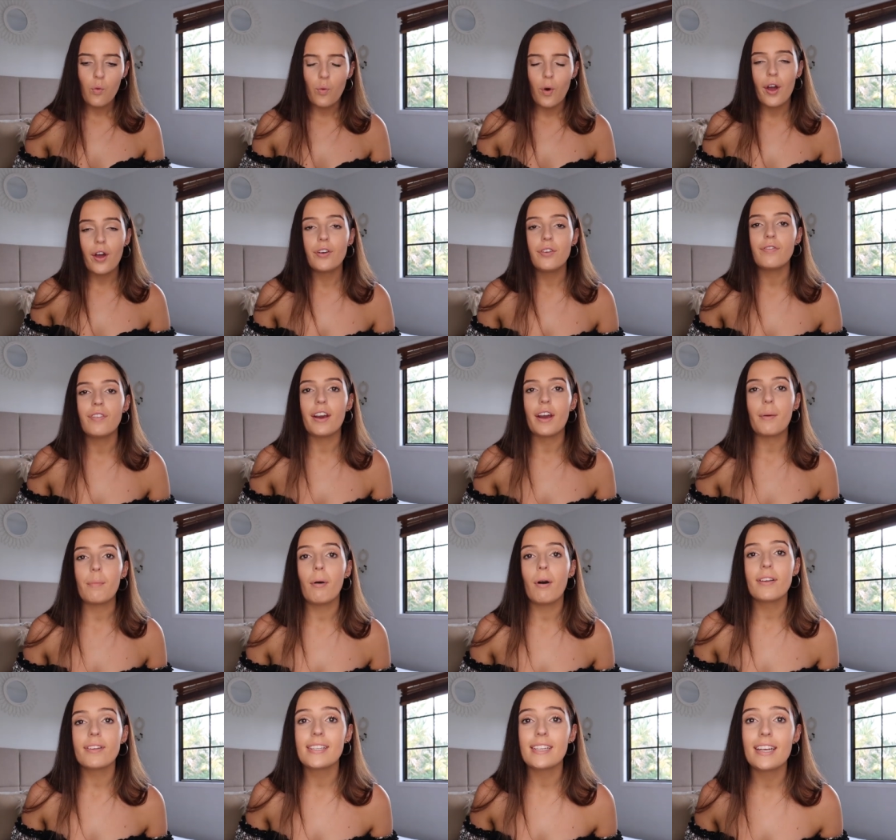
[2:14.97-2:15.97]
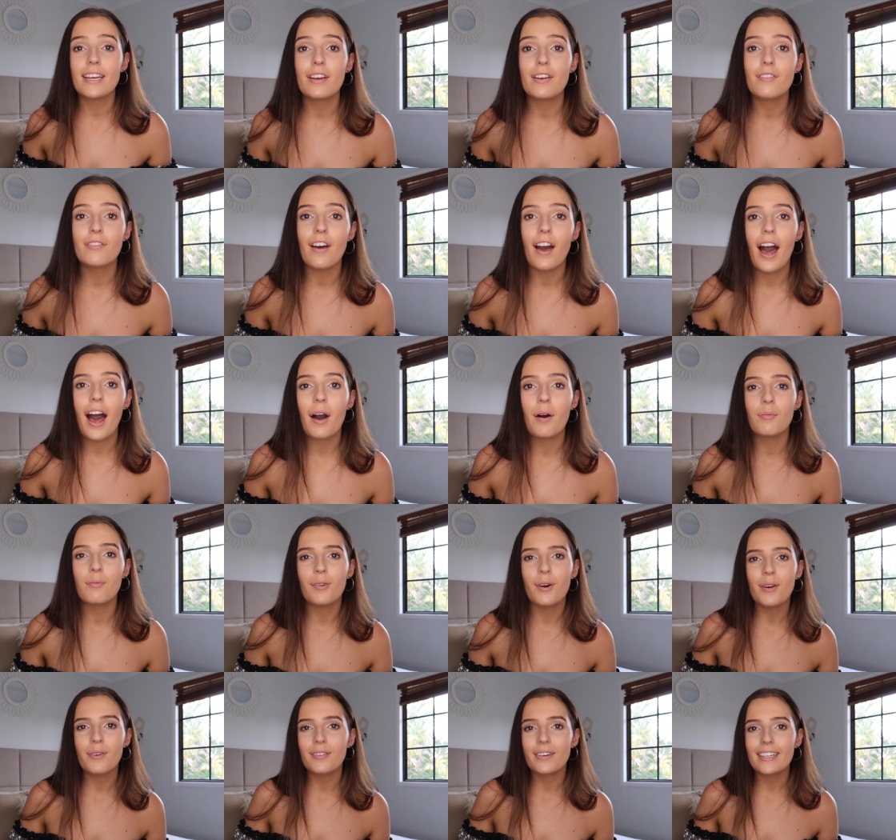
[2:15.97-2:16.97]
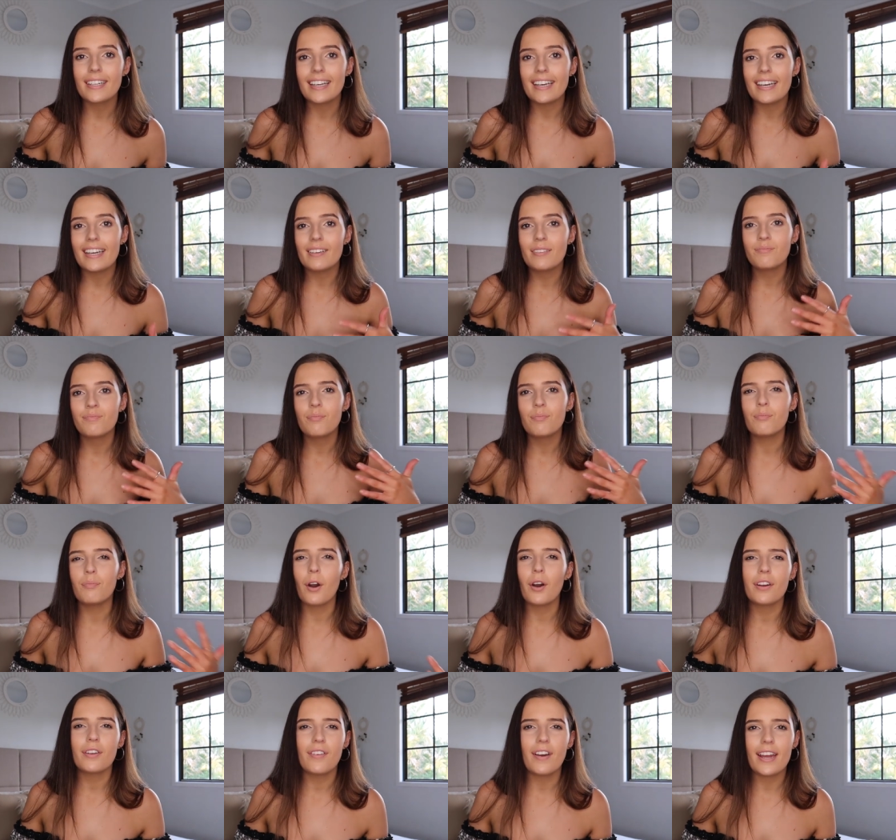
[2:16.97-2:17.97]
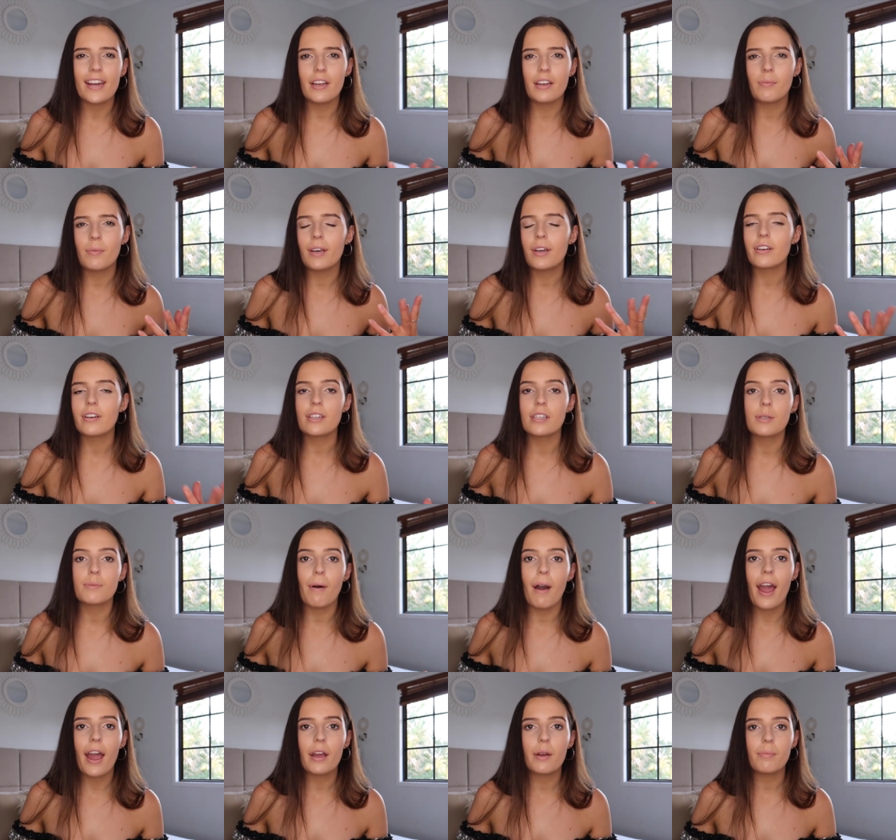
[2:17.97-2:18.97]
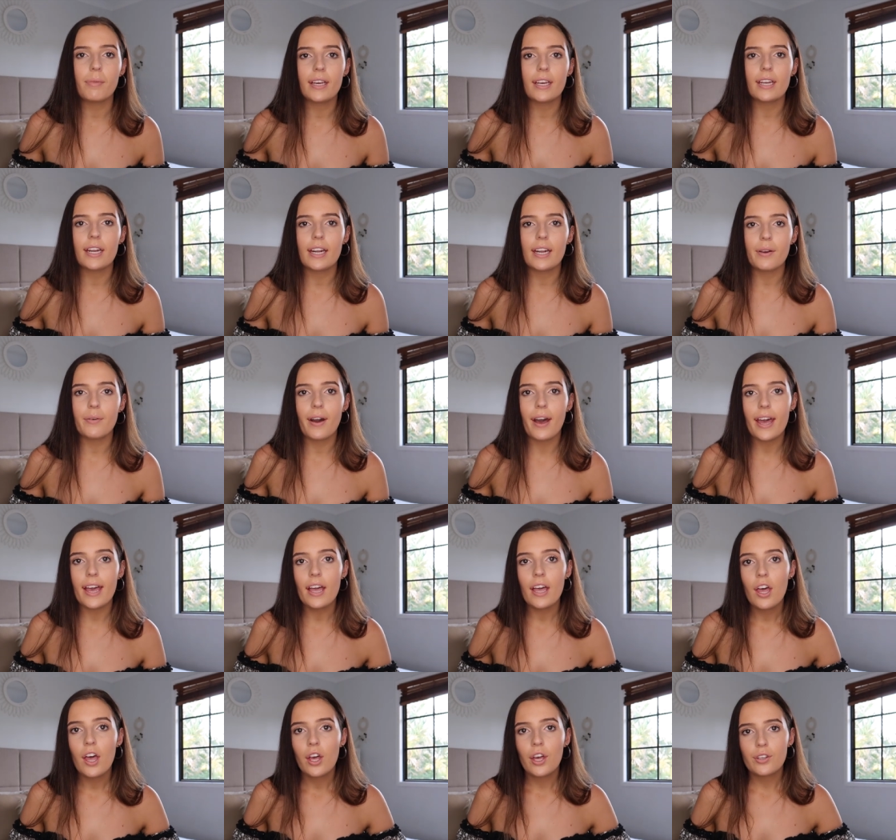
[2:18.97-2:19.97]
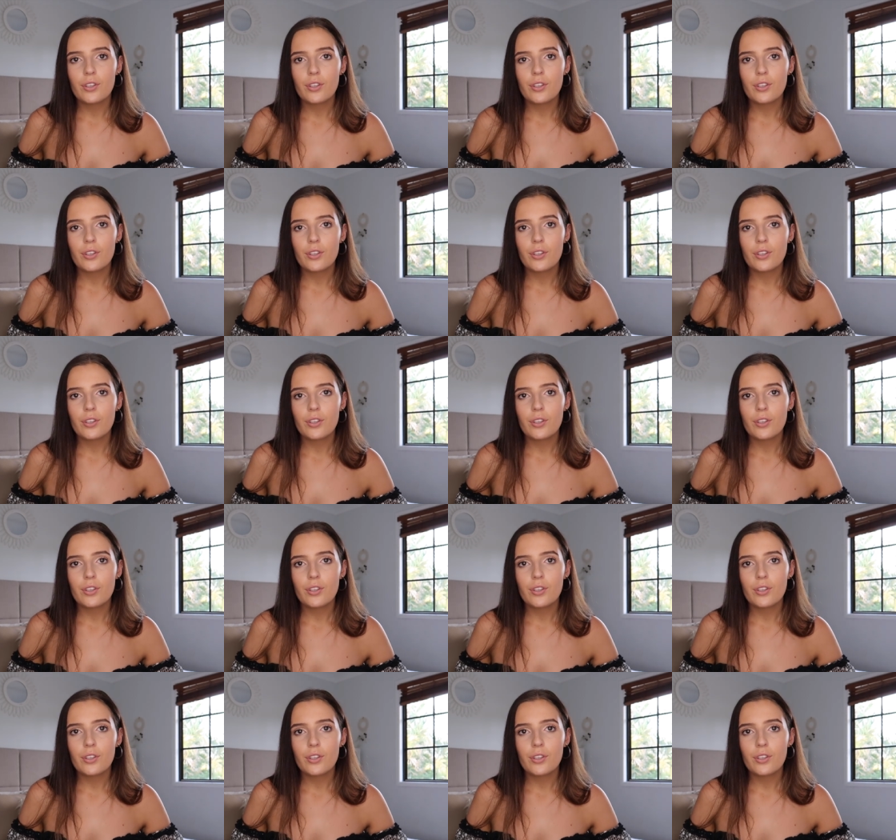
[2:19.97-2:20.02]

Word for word: weren't very positive, um, weren't really motivating me or inspiring me in any way.